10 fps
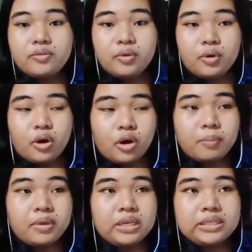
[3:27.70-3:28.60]
as for
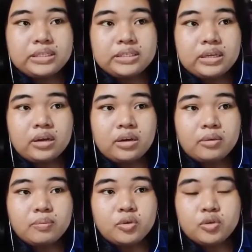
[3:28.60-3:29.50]
hobbies,
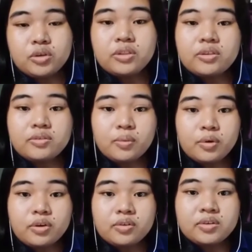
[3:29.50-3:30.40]
um, during this
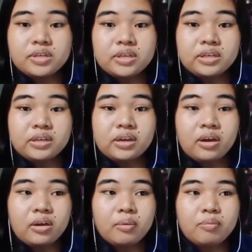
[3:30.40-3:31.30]
quarantine,
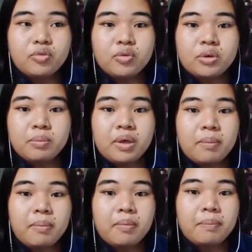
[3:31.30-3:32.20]
um, during
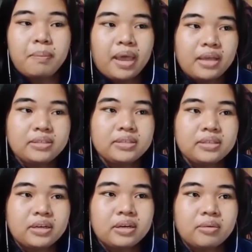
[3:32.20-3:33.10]
my past
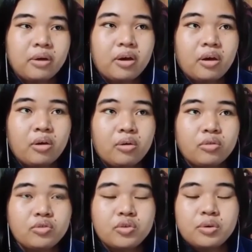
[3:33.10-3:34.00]
time,
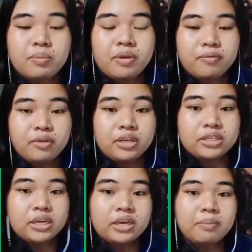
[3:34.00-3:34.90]
uh, during my free
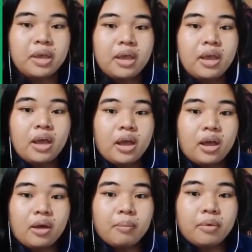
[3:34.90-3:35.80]
time,
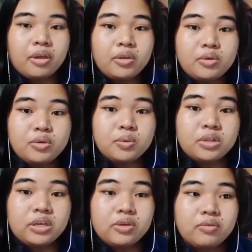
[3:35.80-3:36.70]
um, I
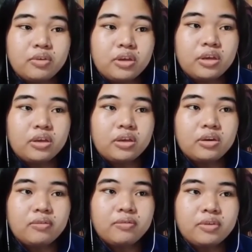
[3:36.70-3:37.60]
usually
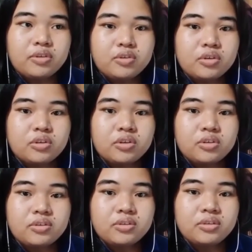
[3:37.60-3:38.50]
read
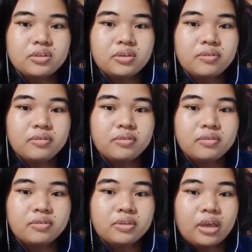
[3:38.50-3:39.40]
fiction.
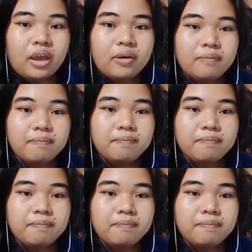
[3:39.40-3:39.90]
Yeah.